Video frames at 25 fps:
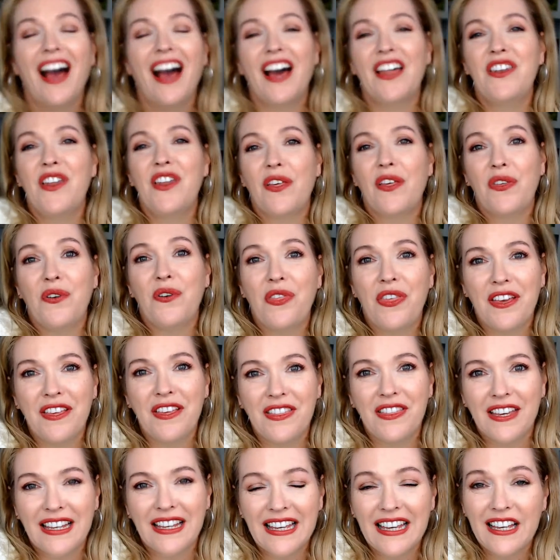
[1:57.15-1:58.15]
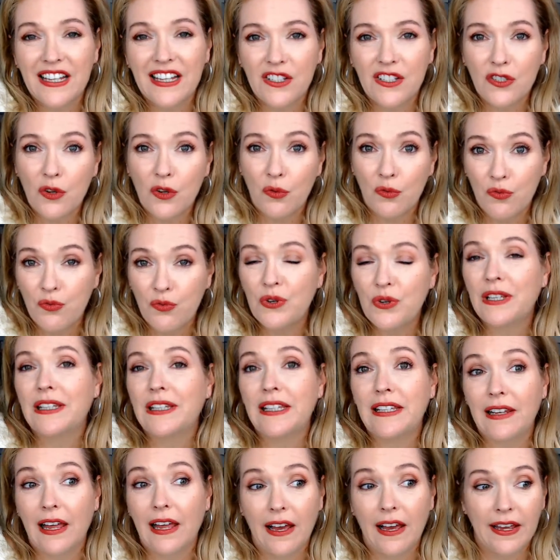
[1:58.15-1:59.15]
Another thing that kids
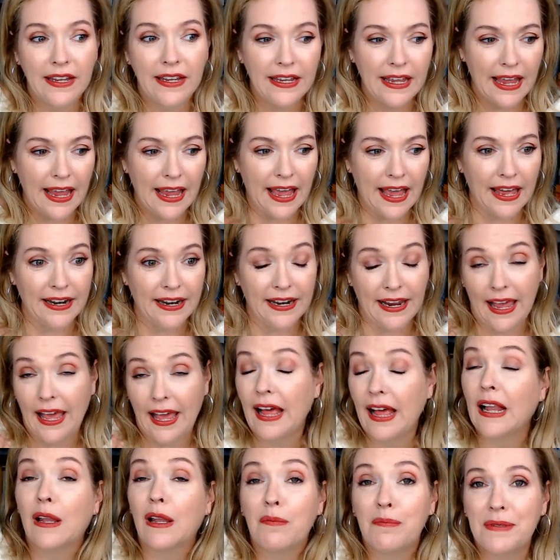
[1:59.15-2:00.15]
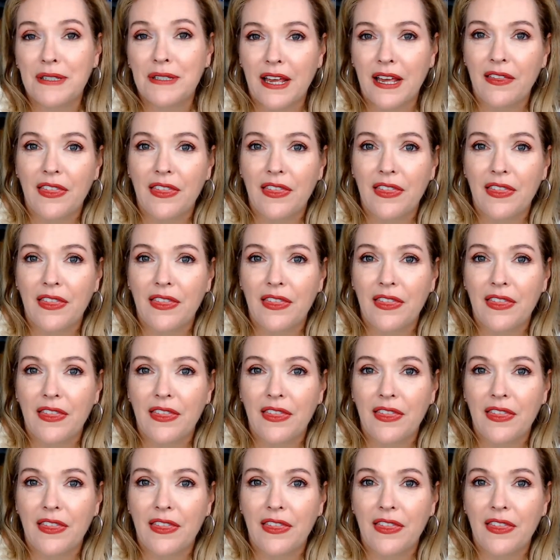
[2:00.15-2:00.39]
really like and helps,